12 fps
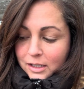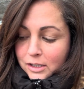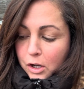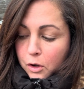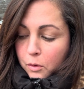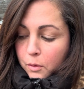
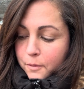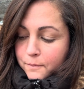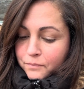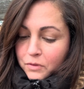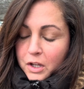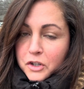So
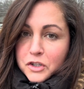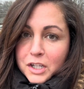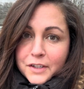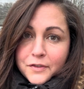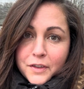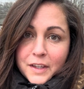
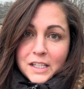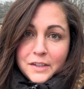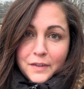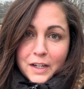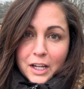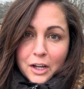just for this
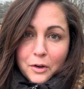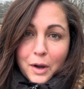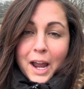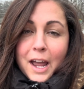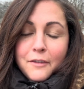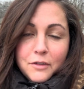video,
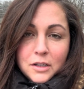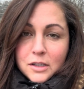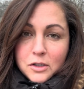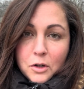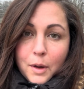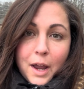I have
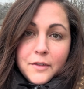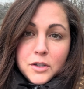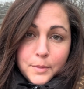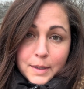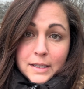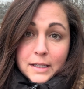so
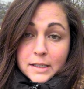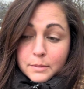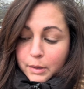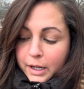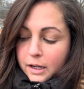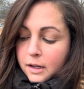many seeds to
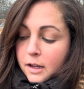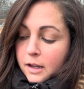plant.